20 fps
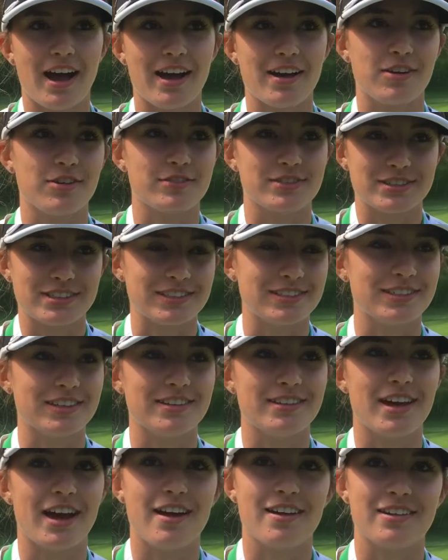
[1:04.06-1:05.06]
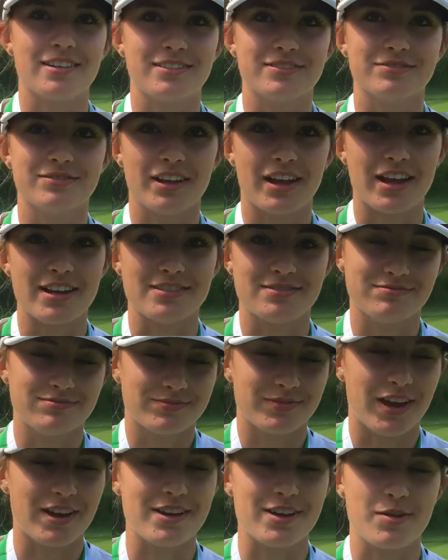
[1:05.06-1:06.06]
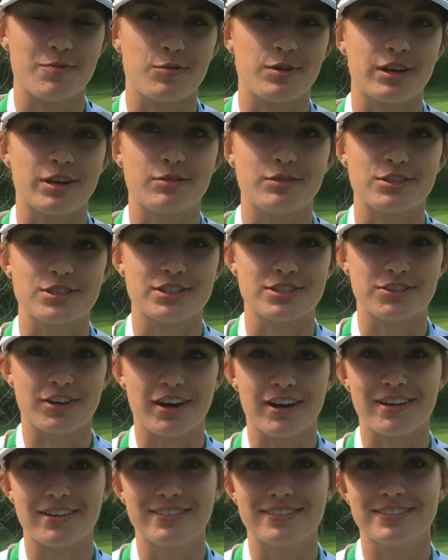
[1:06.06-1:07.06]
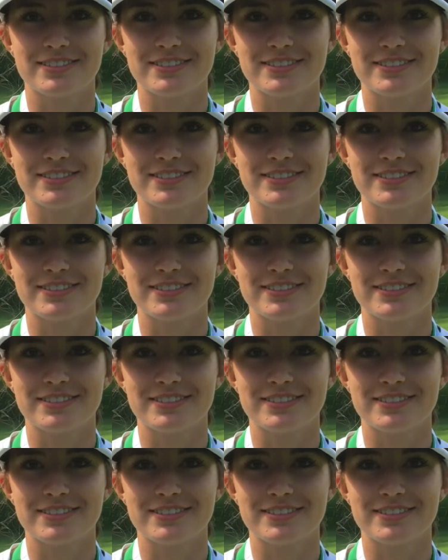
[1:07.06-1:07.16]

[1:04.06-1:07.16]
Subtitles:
I obviously did that, and I ended up winning, which is great.